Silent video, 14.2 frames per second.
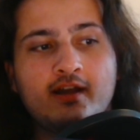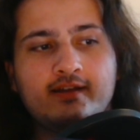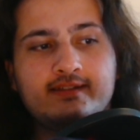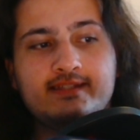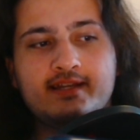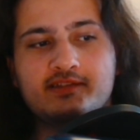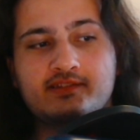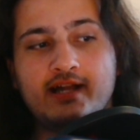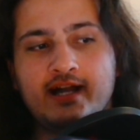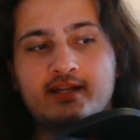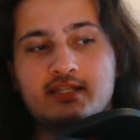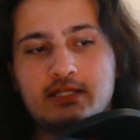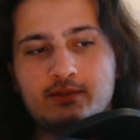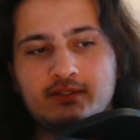Yes,
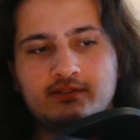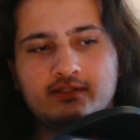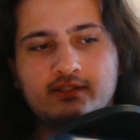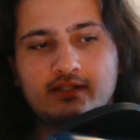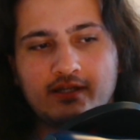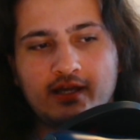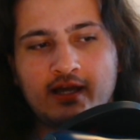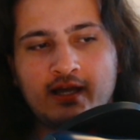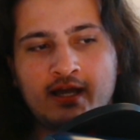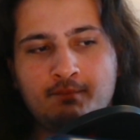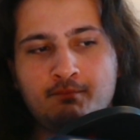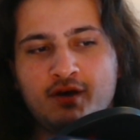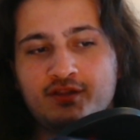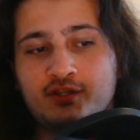I knew it
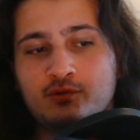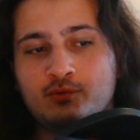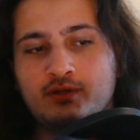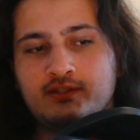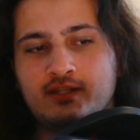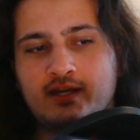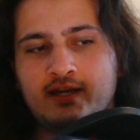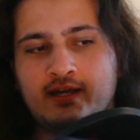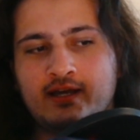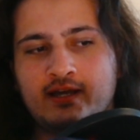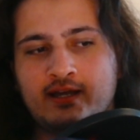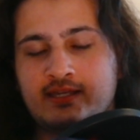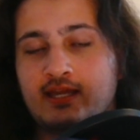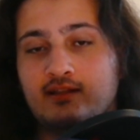uh, mother would
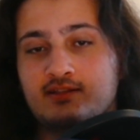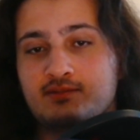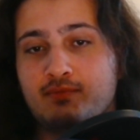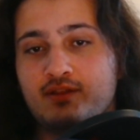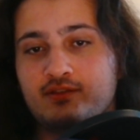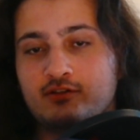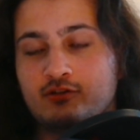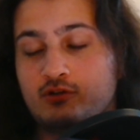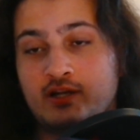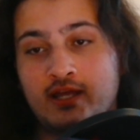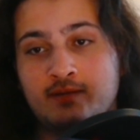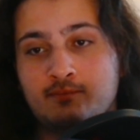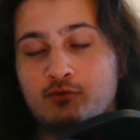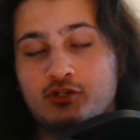uh, Kayle's mother or
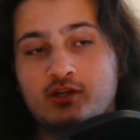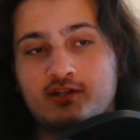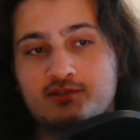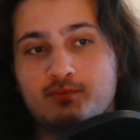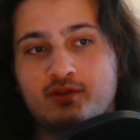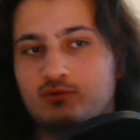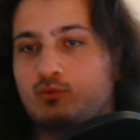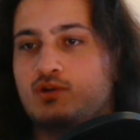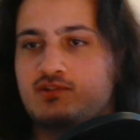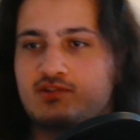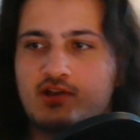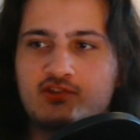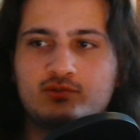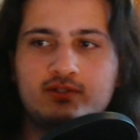and Morgana's mother was
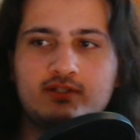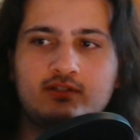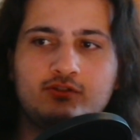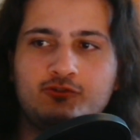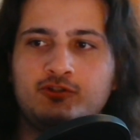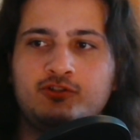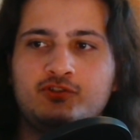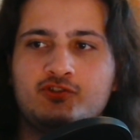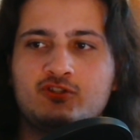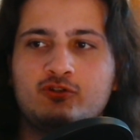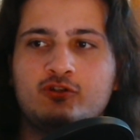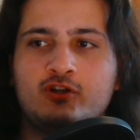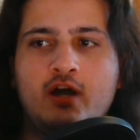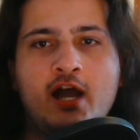also included in this
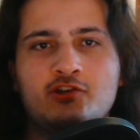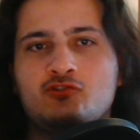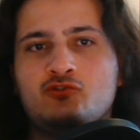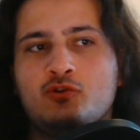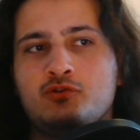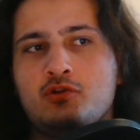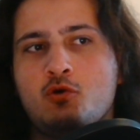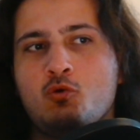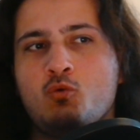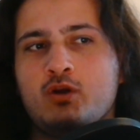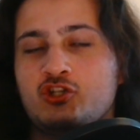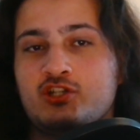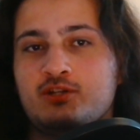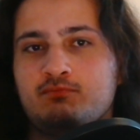lore. I just don't know
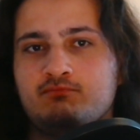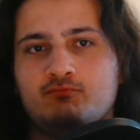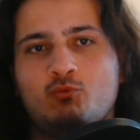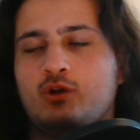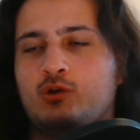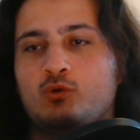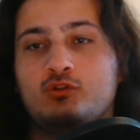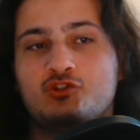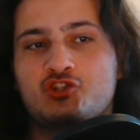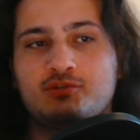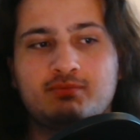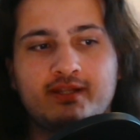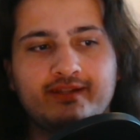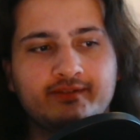what she what role she
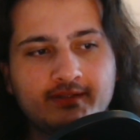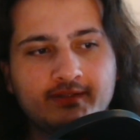played.